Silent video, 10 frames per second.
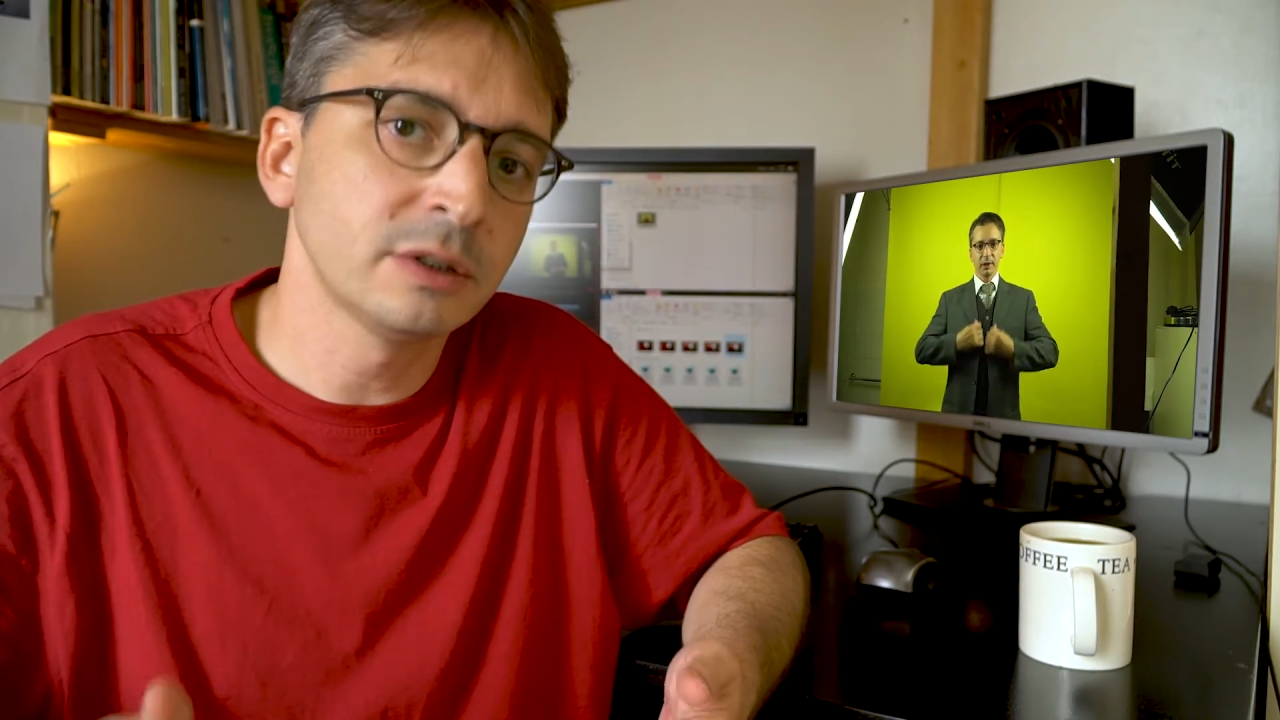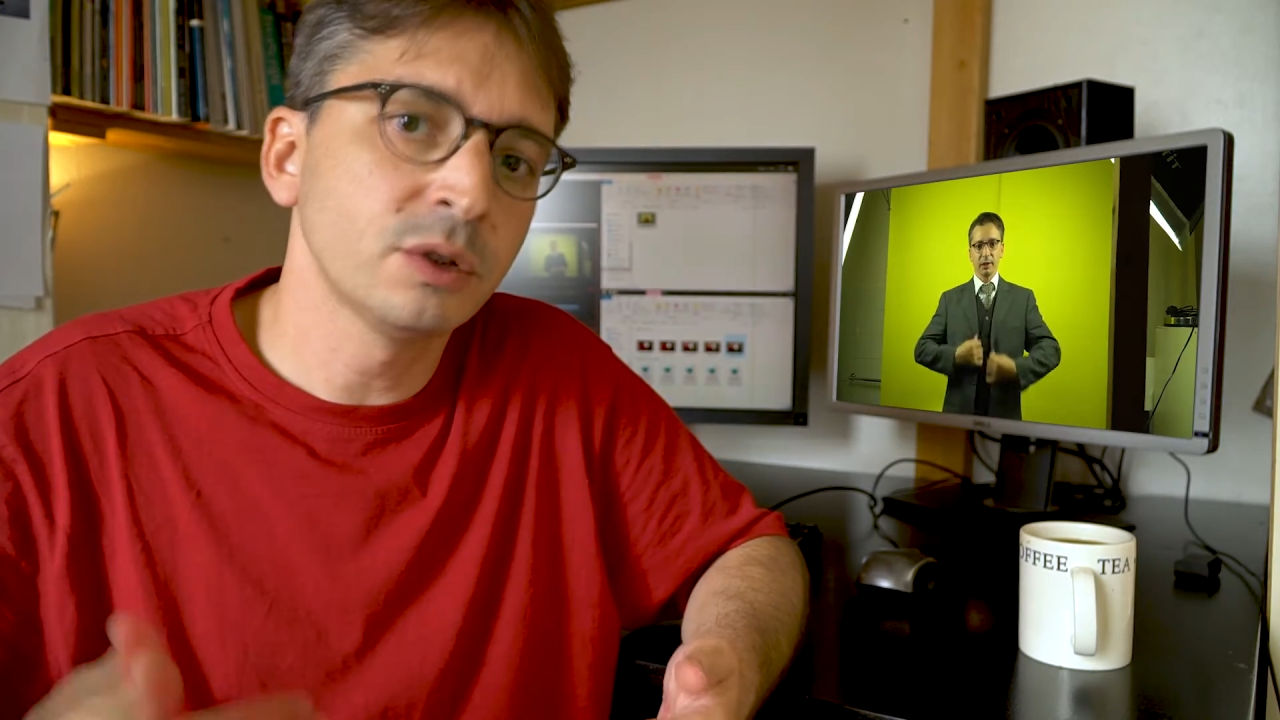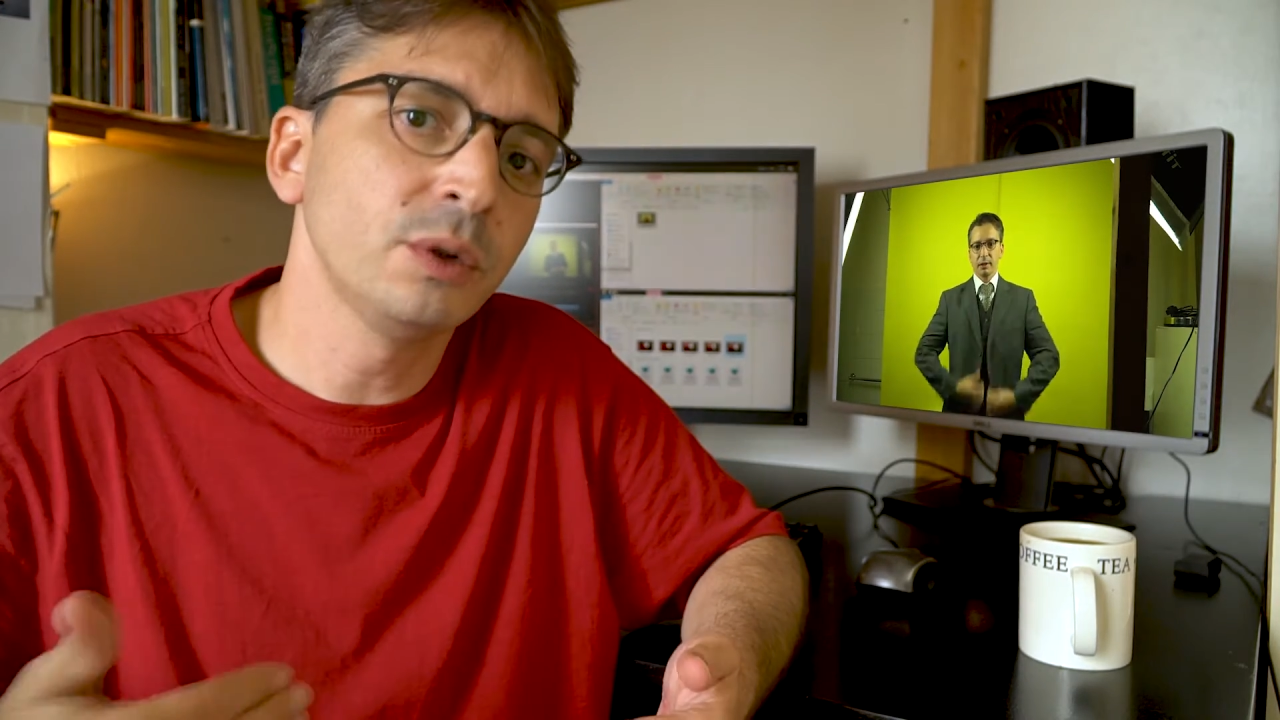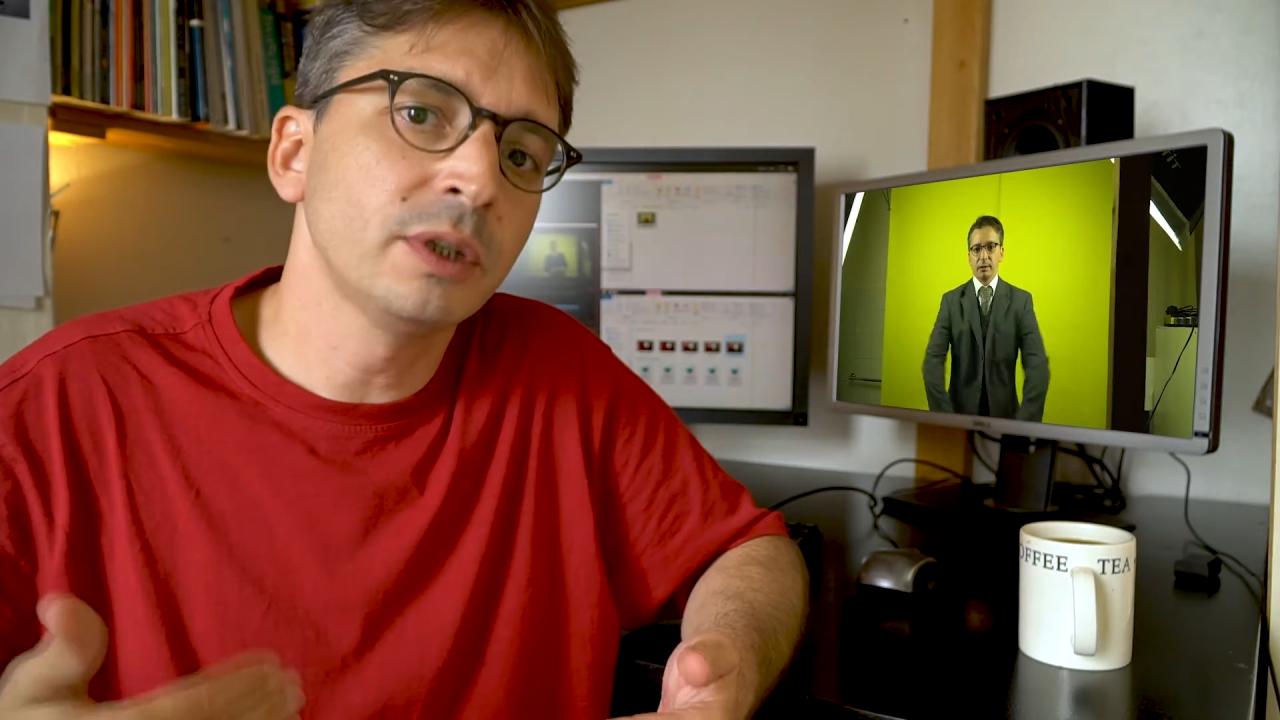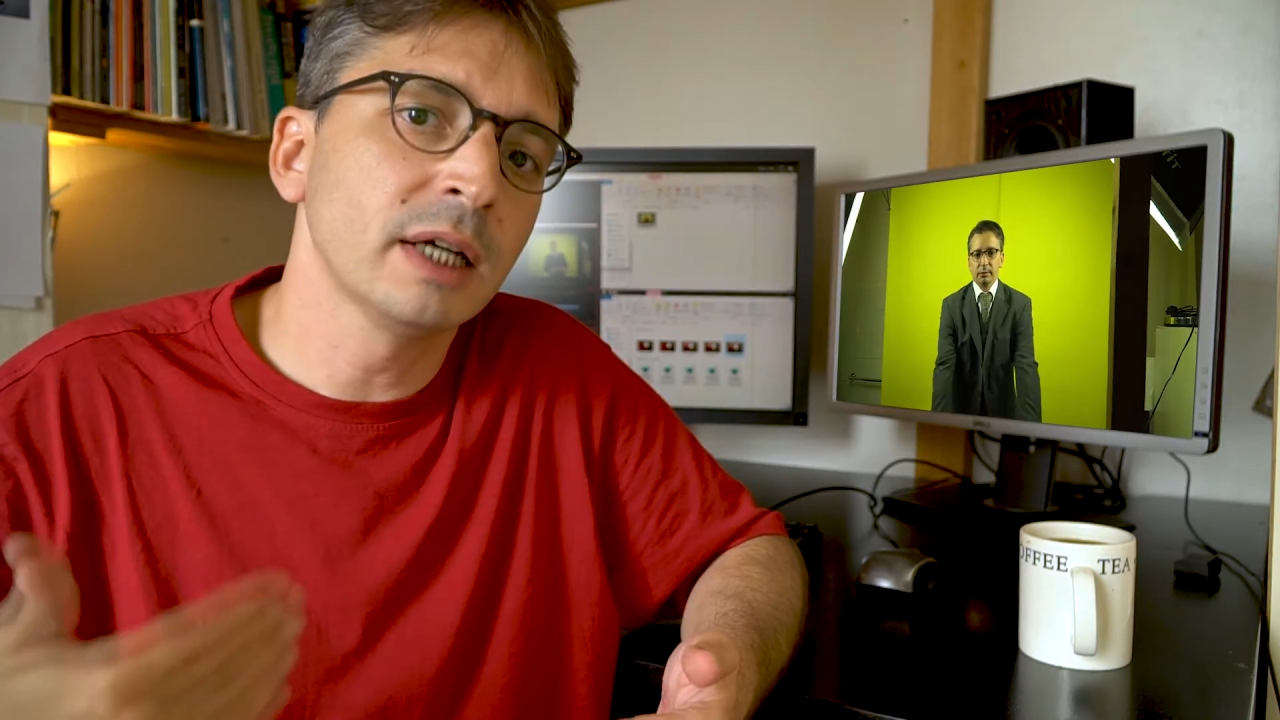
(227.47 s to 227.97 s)
and
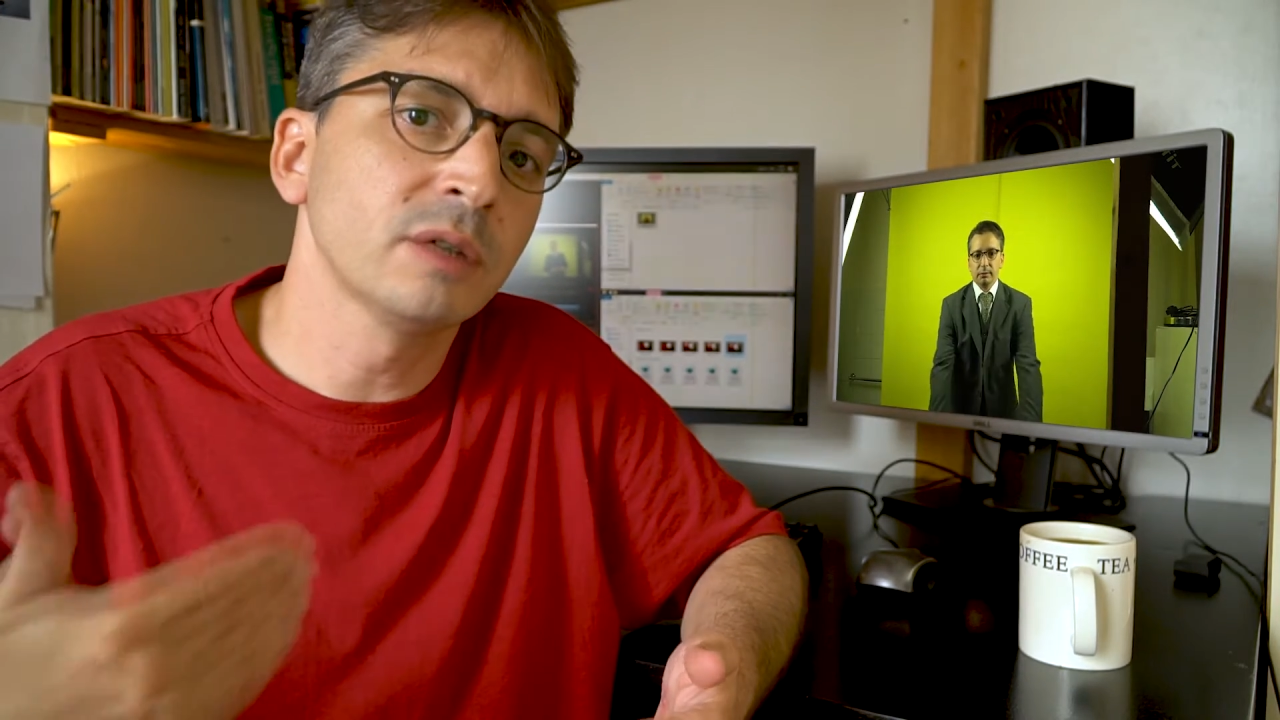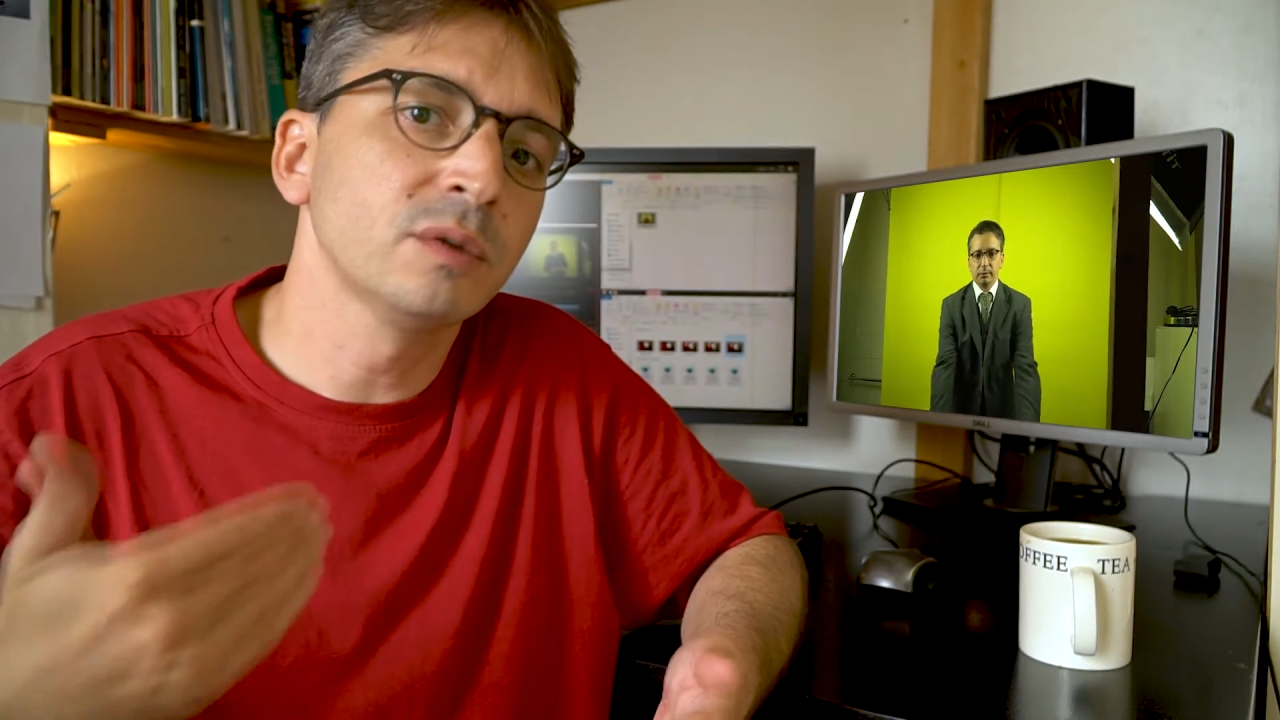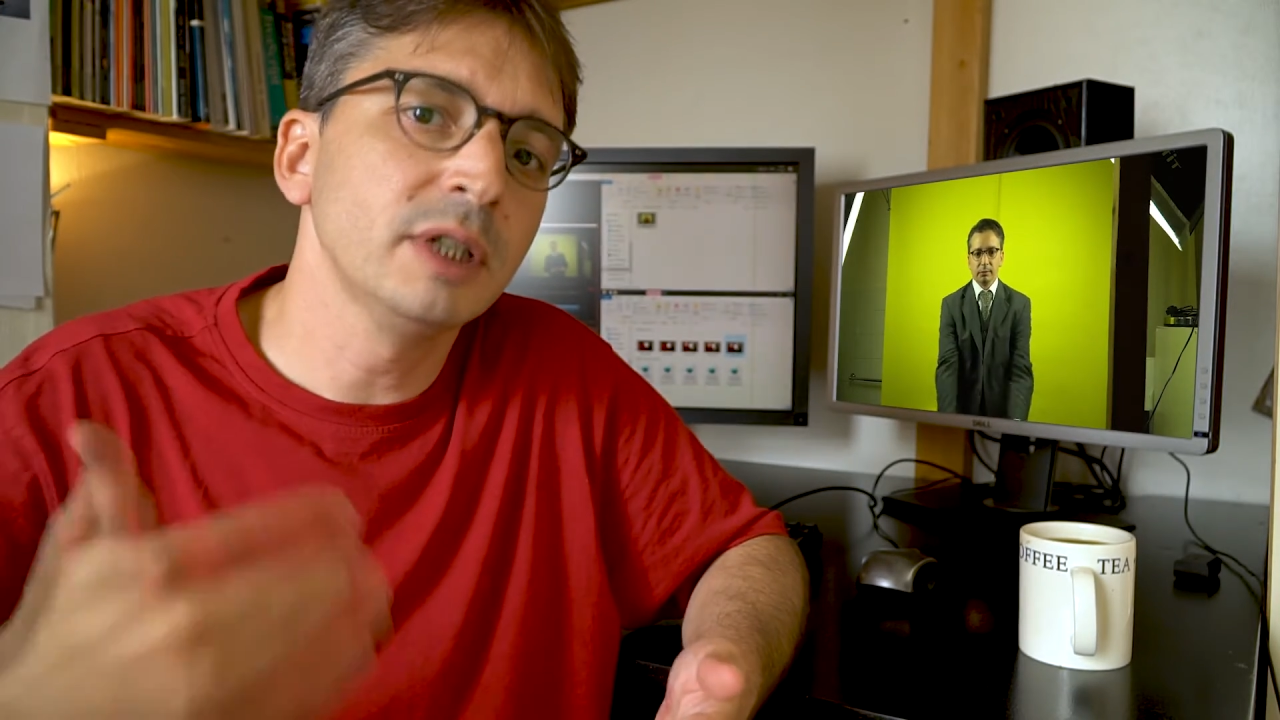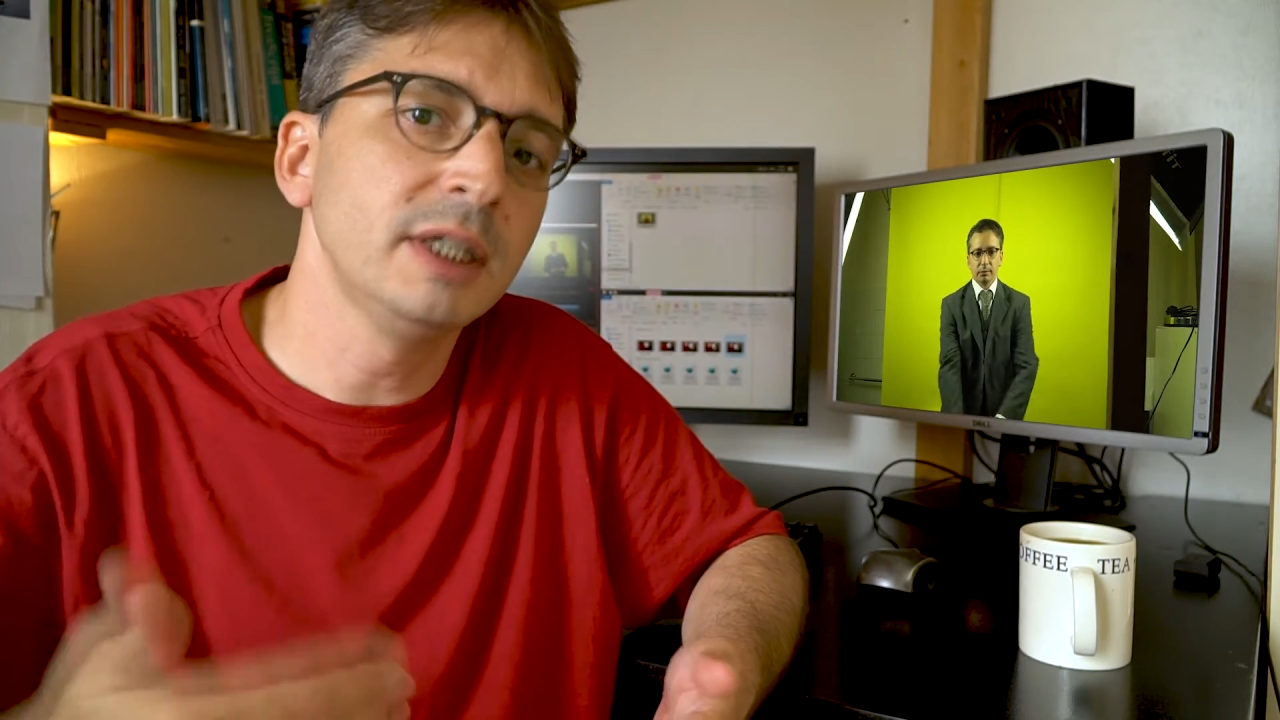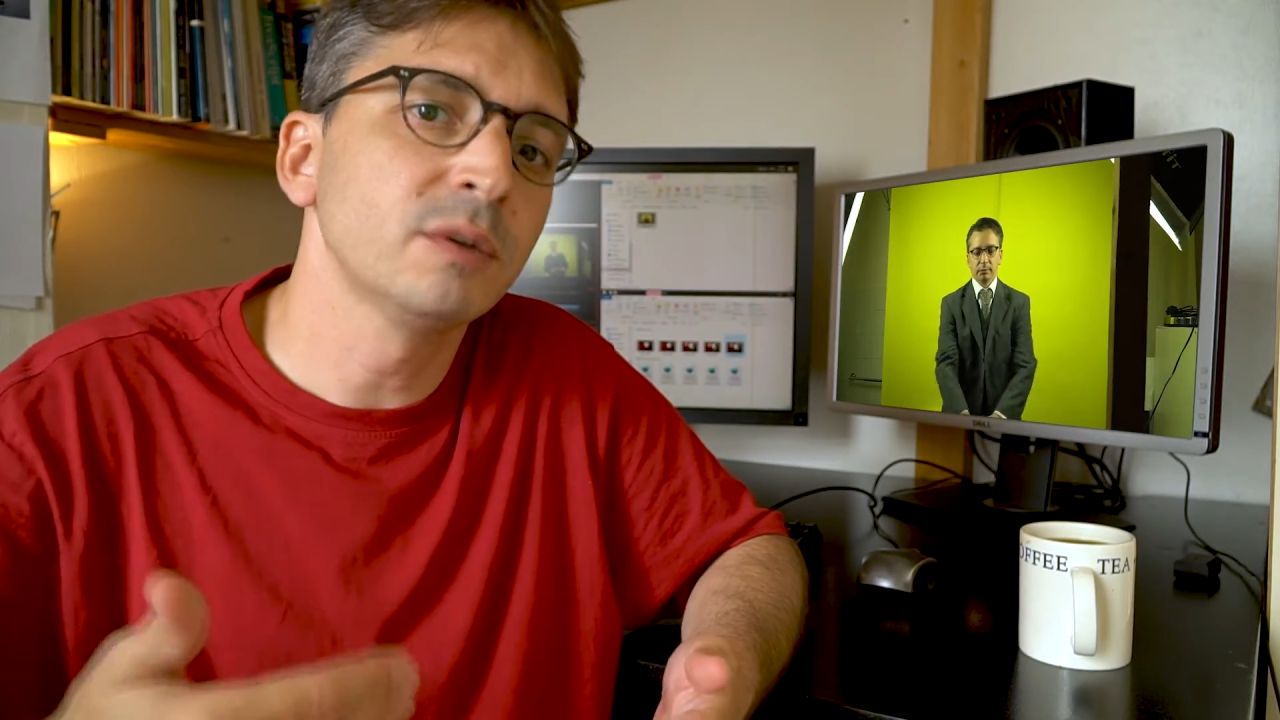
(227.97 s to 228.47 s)
so you
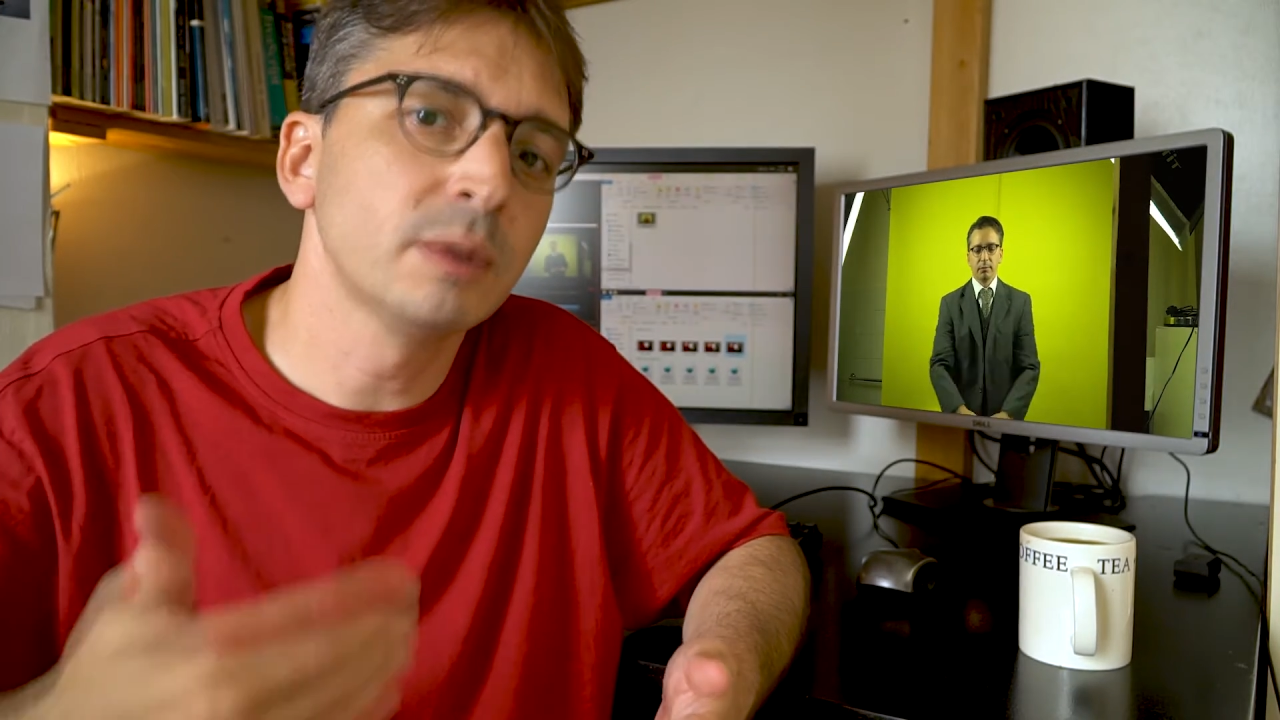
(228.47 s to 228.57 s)
can really